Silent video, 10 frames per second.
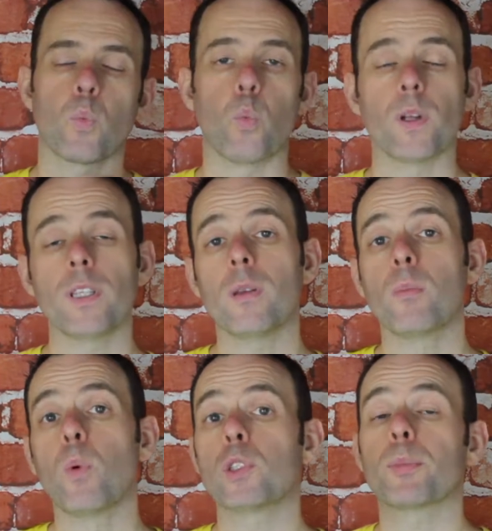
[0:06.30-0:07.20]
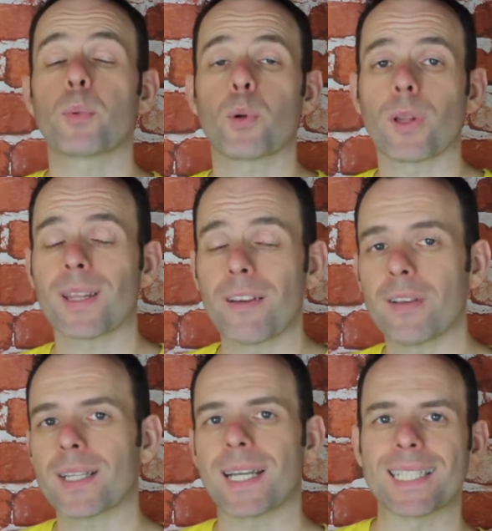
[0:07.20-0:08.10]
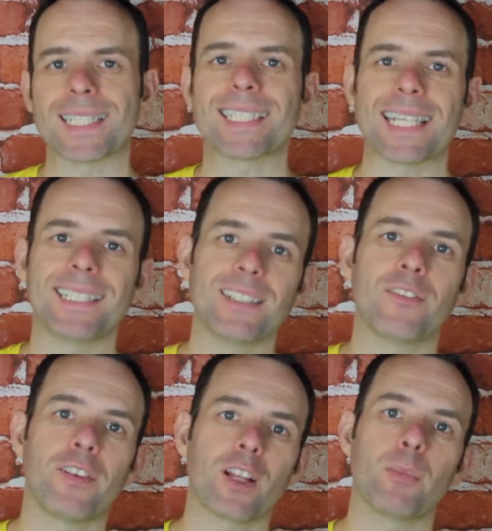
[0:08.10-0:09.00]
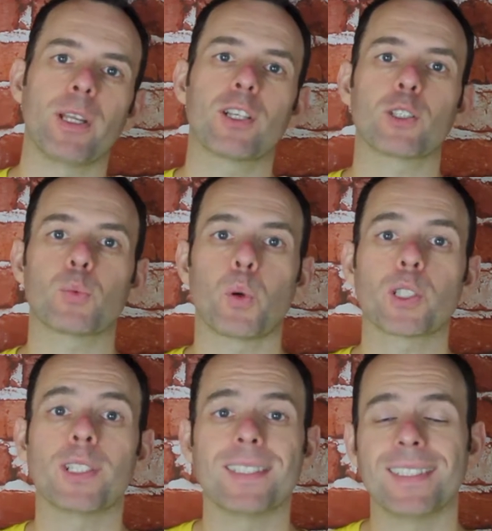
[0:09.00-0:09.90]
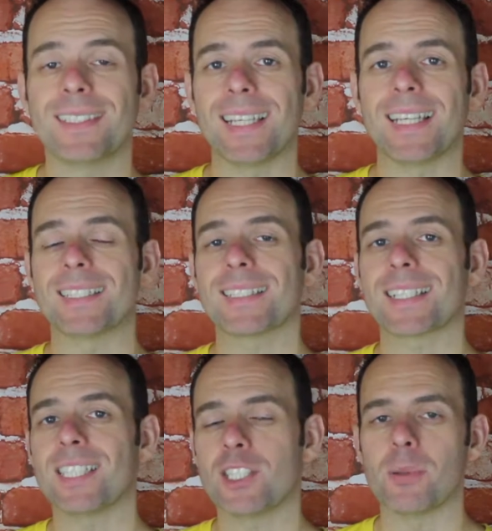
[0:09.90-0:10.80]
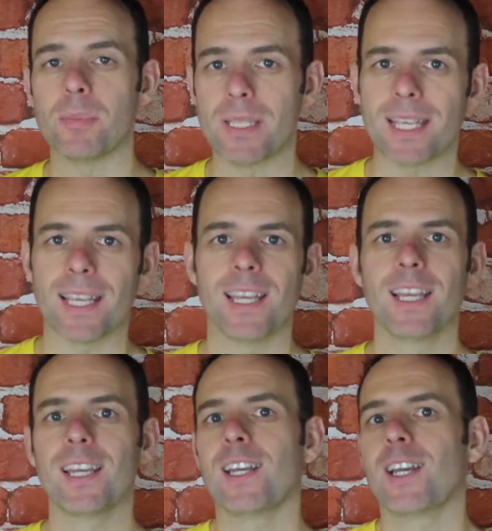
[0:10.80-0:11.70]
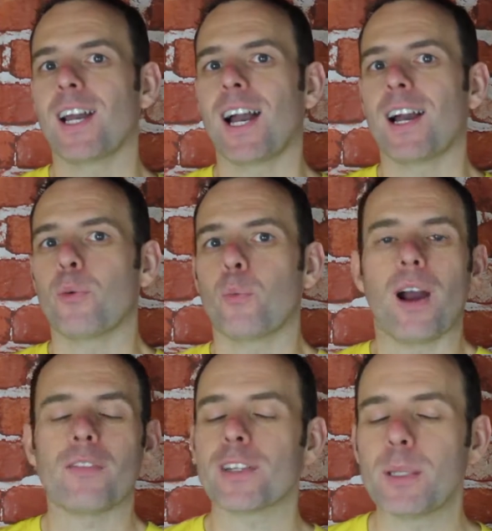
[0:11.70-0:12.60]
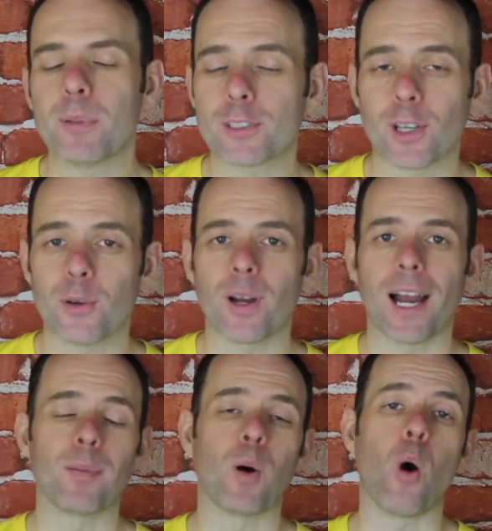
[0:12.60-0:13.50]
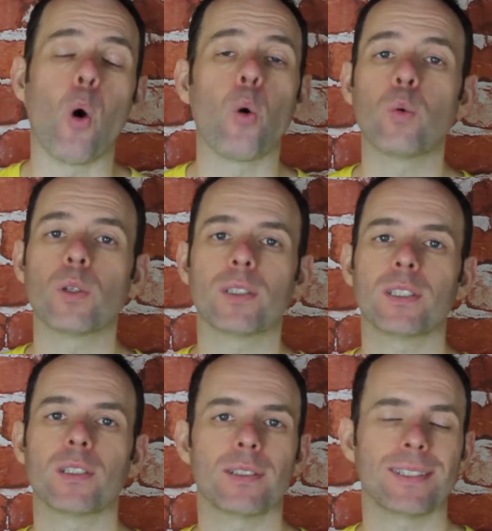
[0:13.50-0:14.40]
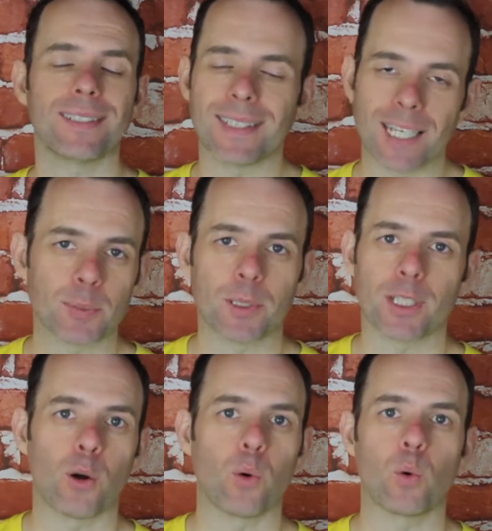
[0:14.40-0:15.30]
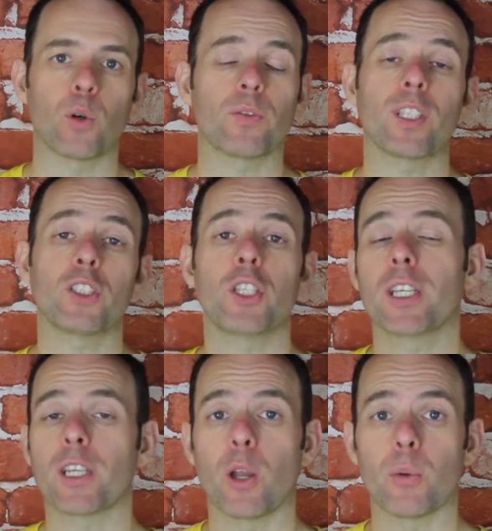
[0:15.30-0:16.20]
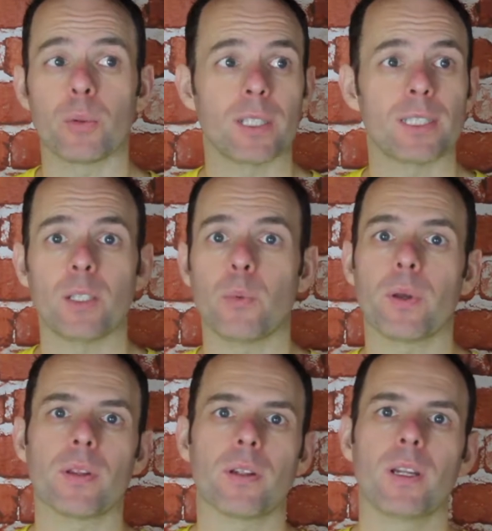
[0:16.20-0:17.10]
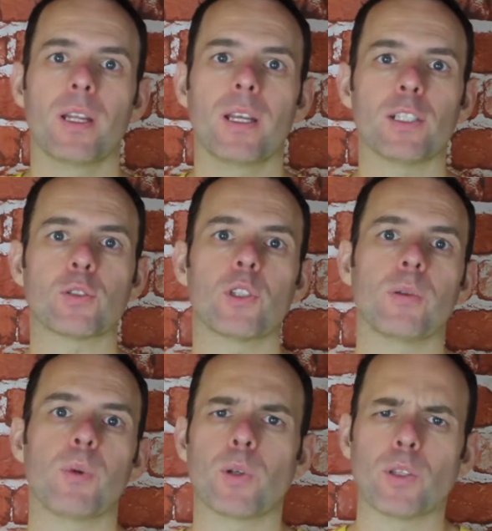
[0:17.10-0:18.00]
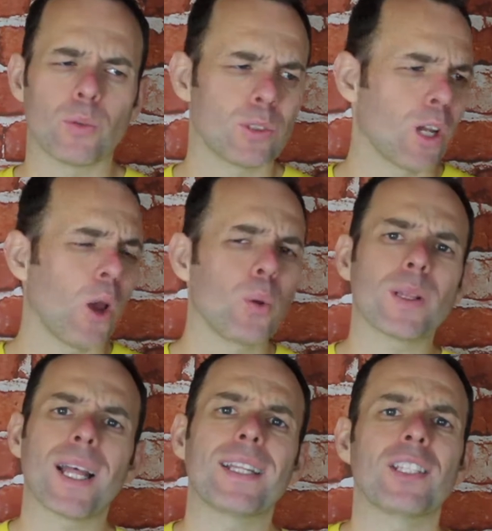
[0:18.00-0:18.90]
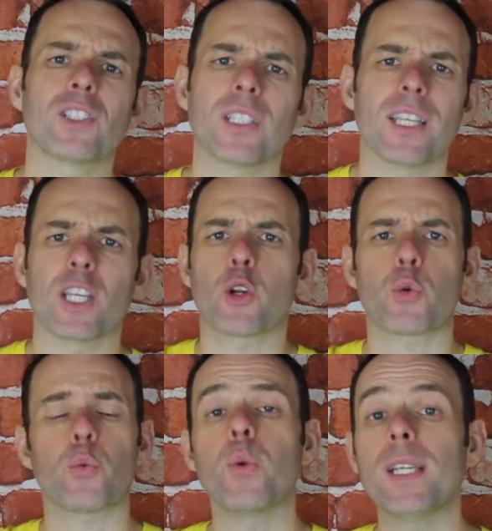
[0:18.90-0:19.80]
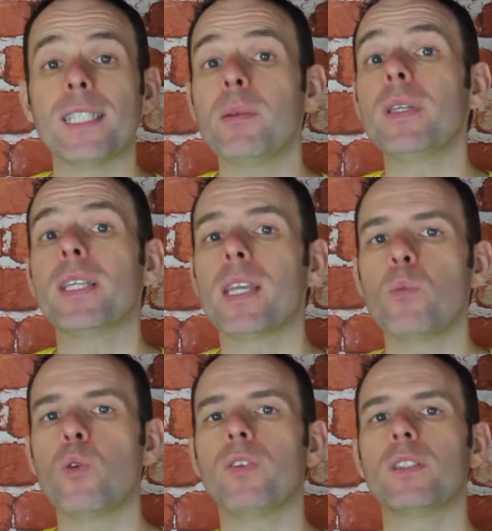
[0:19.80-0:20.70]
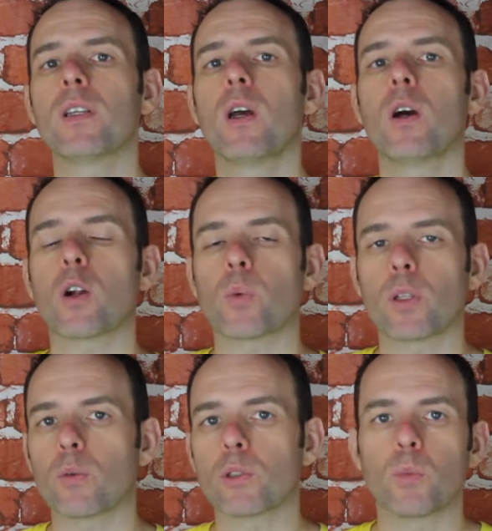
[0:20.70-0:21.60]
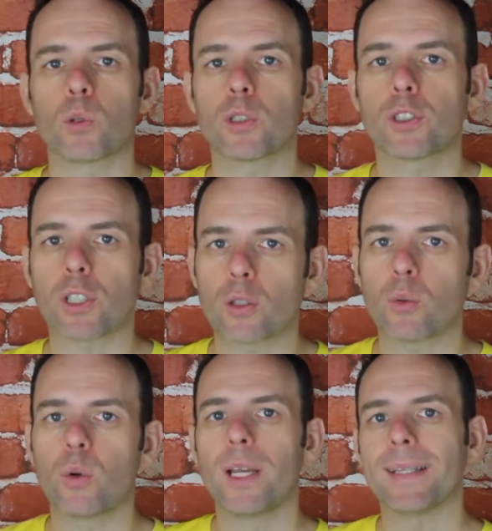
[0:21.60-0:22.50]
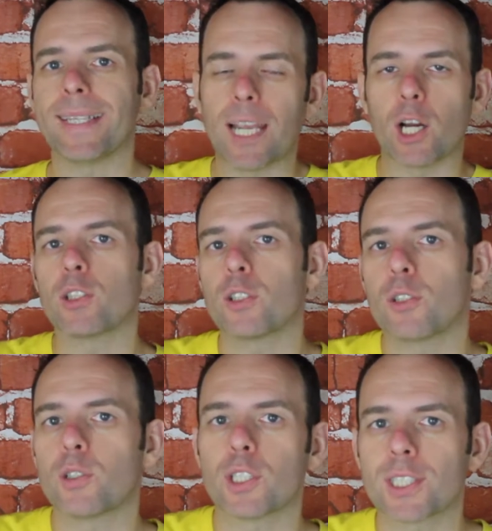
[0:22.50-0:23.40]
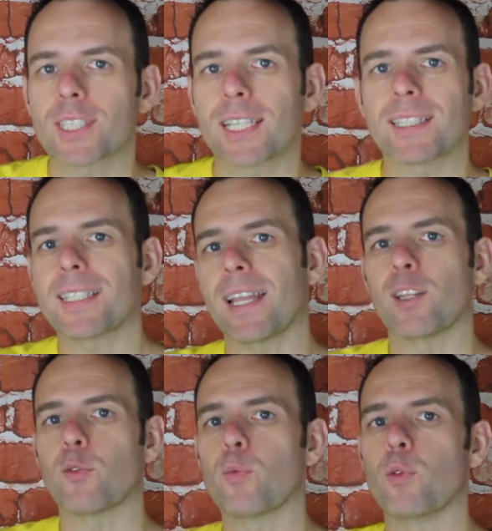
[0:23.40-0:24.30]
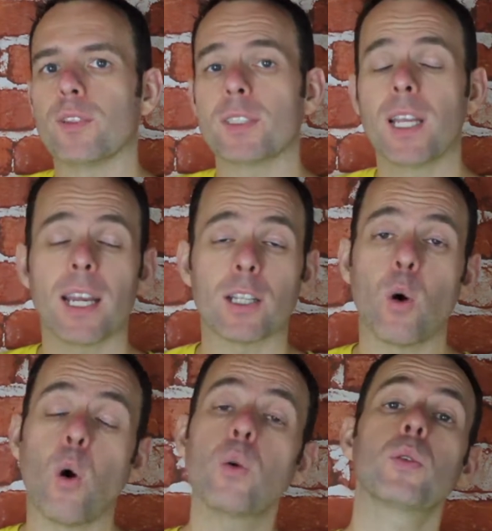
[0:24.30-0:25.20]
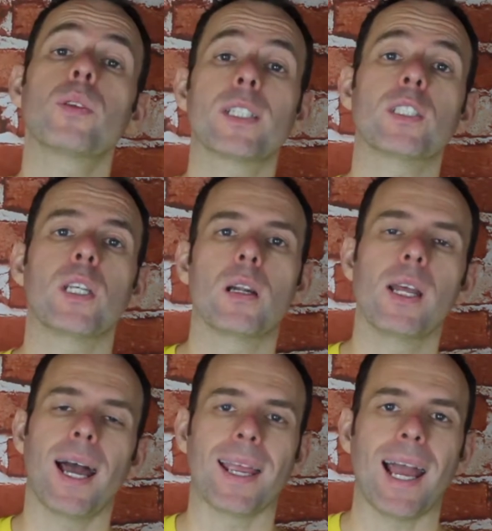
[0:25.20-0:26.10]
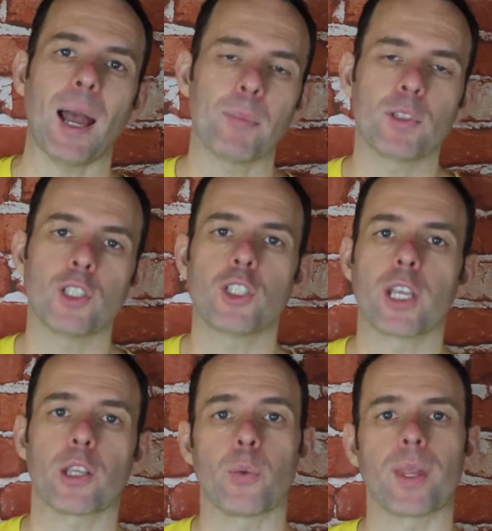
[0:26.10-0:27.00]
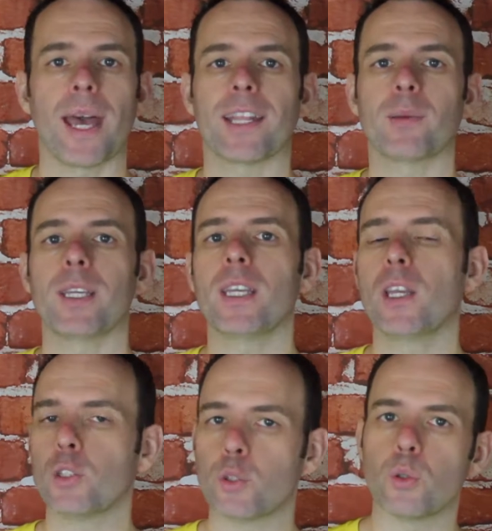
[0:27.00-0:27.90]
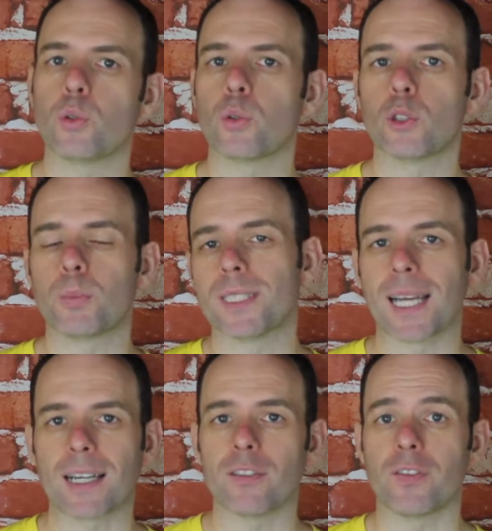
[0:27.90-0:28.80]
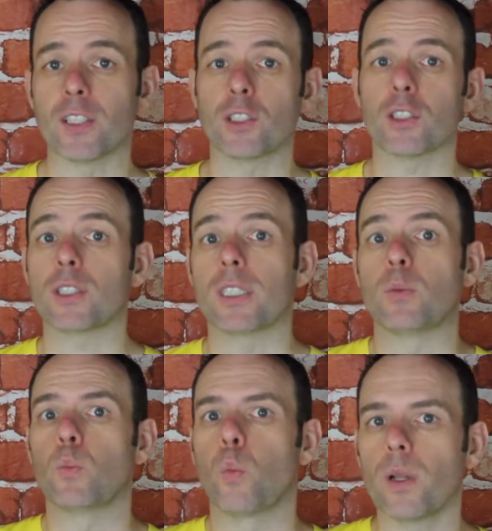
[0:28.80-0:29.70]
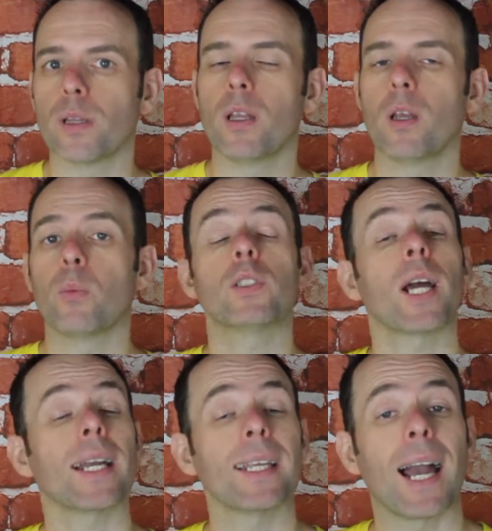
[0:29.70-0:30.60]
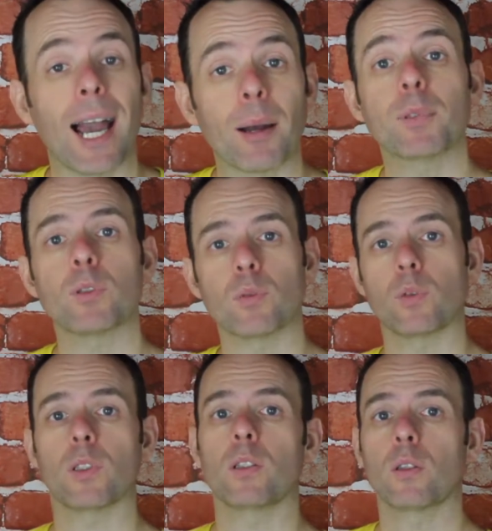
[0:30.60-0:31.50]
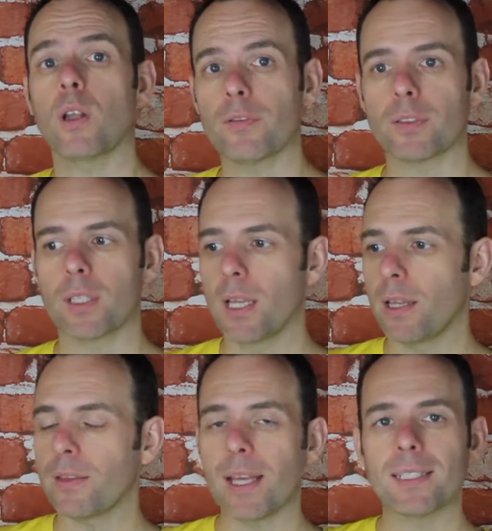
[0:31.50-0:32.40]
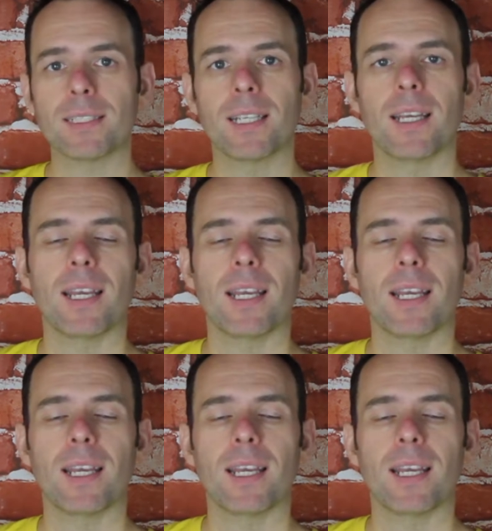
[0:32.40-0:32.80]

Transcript: One of the most prolific and exciting filmmakers working today is Takeshi Miike. Whatever he puts out, I'm always desperate to get a hold of to check it out, to see whether it's going to be one of those outlandishly crazy Miike movies or one of those more subtle, get under your skin kind of movies. And also this year, I happened to check out the anime JoJo's Bizarre Adventure Season 1, which I absolutely loved. This